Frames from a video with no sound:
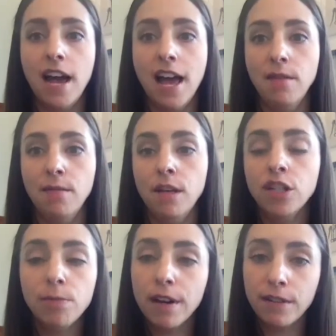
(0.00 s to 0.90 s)
and we
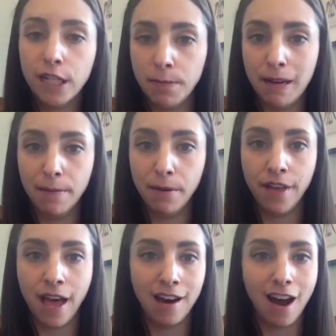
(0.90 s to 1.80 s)
just want to reach people
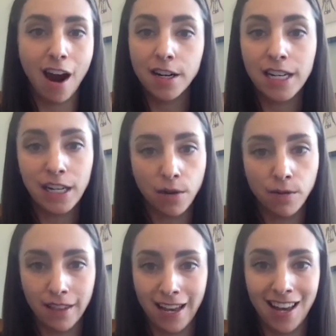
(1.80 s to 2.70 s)
that already know
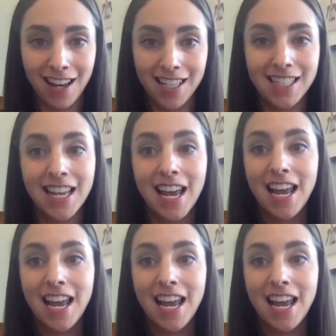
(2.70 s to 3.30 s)
and like us.